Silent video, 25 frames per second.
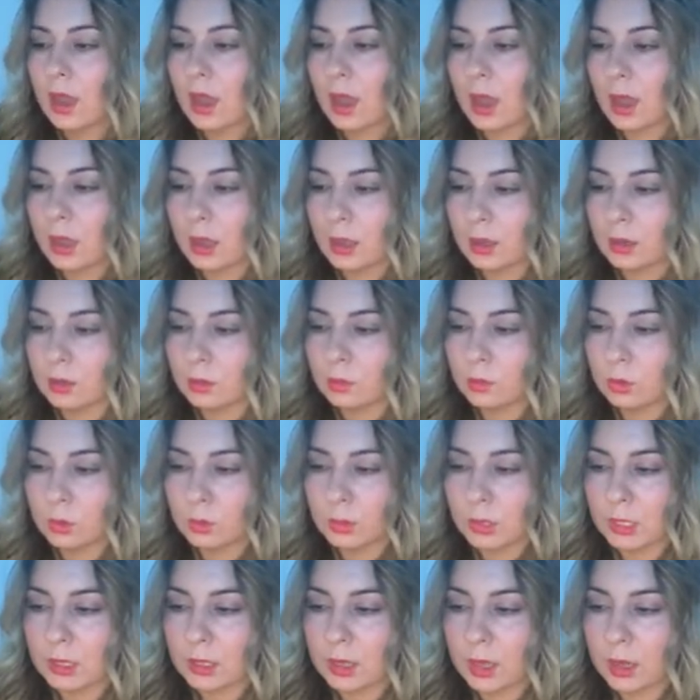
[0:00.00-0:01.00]
And a
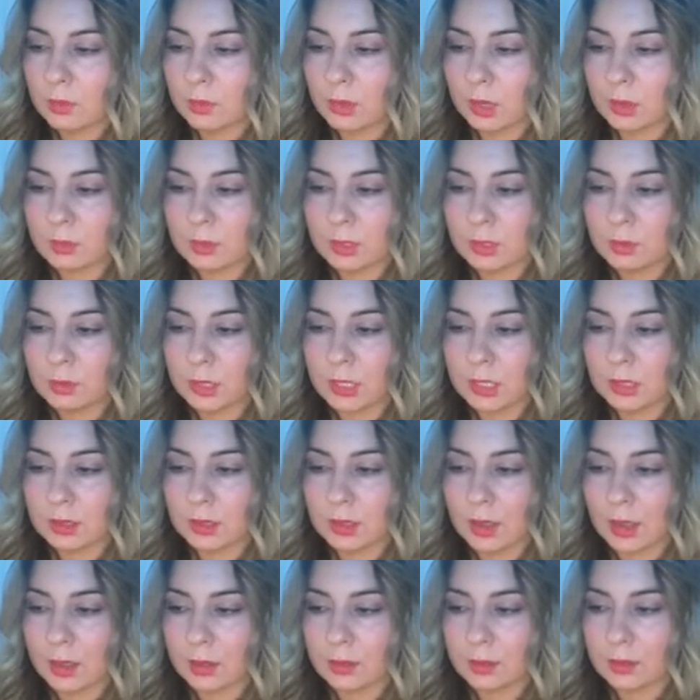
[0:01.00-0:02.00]
woman came up to me in
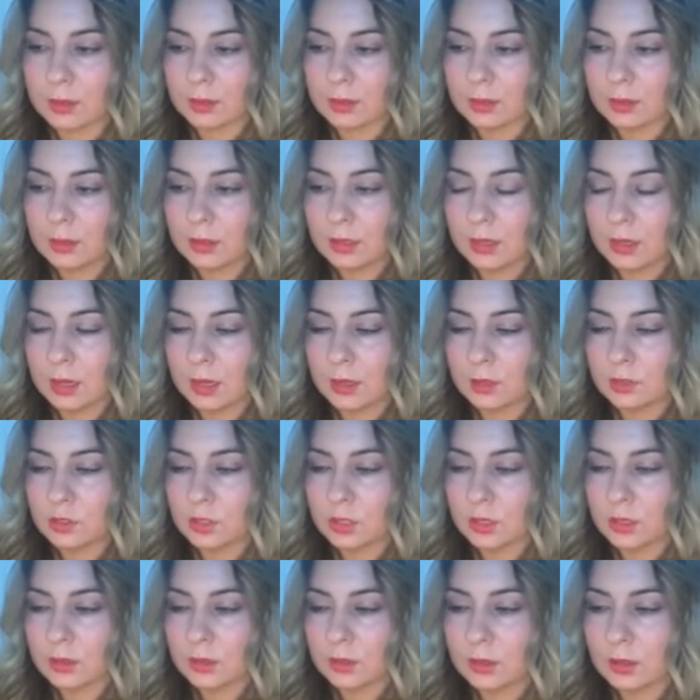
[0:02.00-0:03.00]
Kansas City and
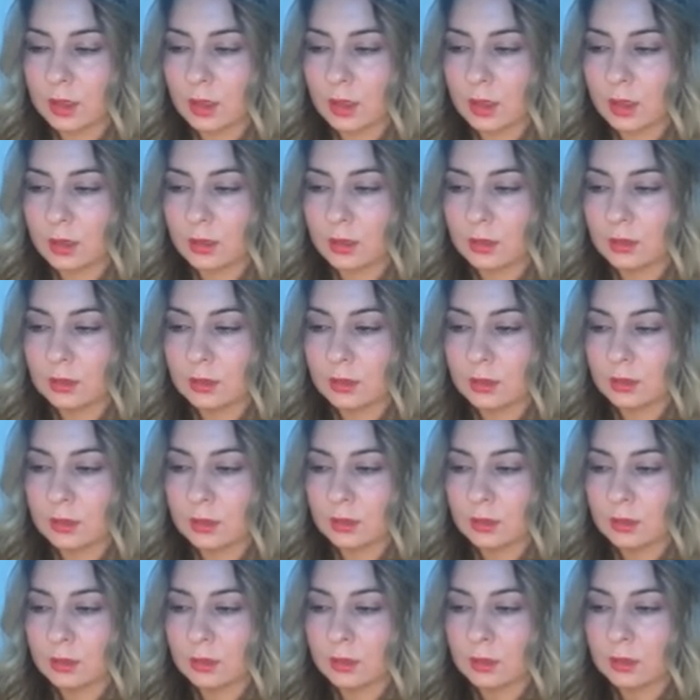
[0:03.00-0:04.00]
she said
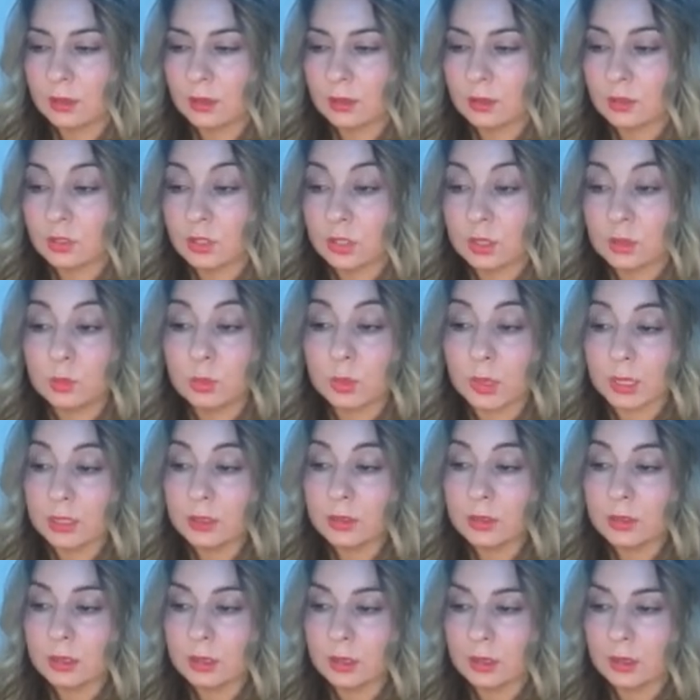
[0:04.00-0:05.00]
she'd
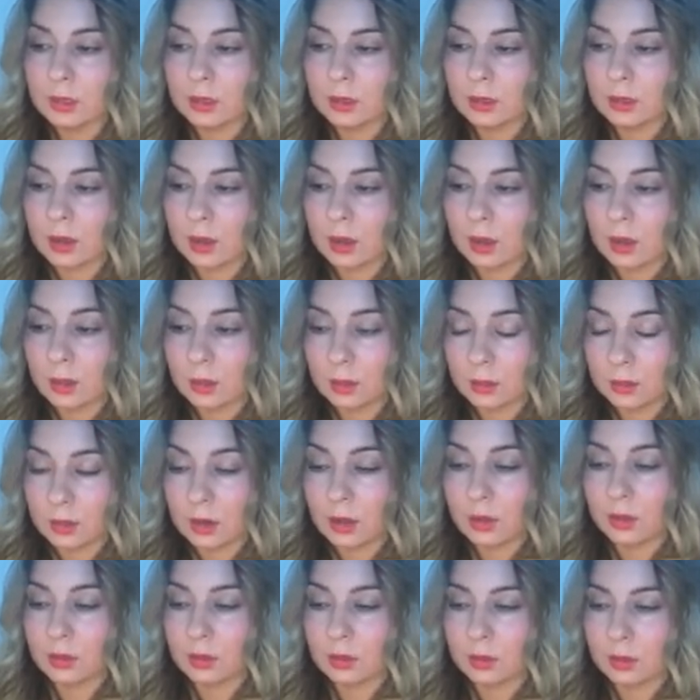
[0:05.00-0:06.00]
been to
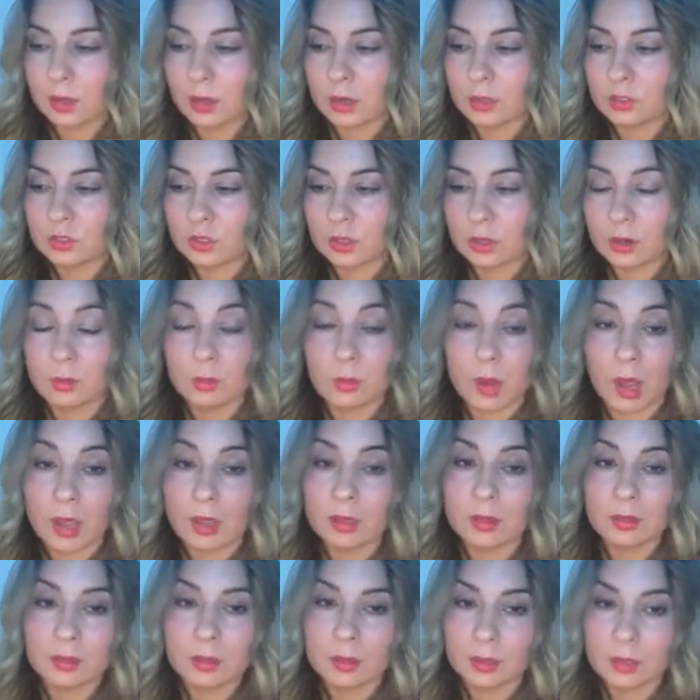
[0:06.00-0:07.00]
another lecture of
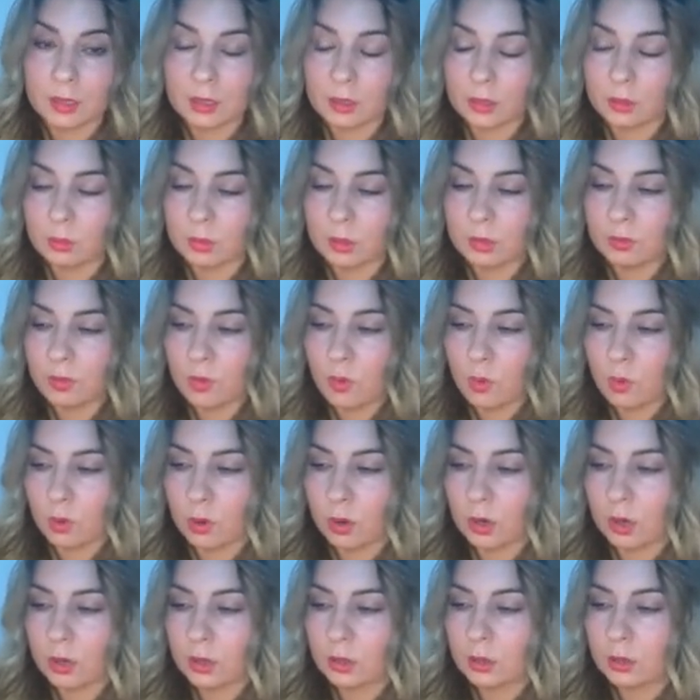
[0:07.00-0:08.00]
mine the year
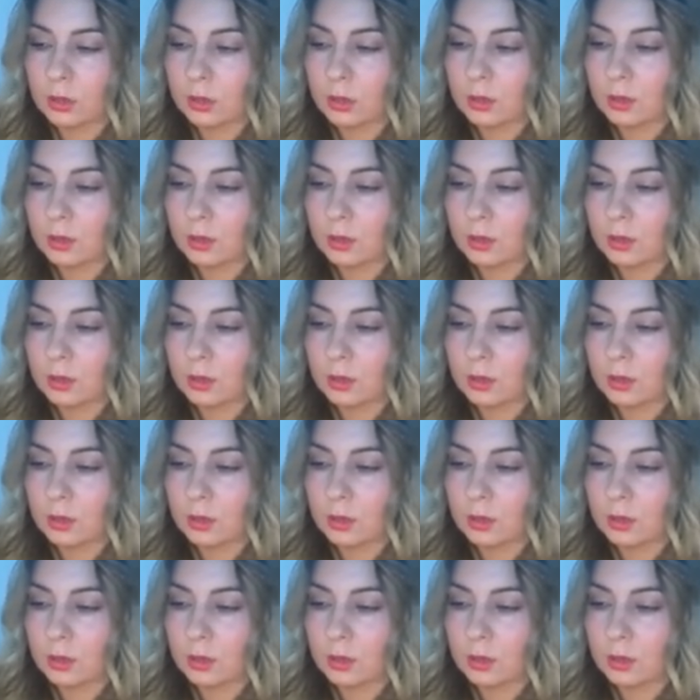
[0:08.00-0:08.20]
before.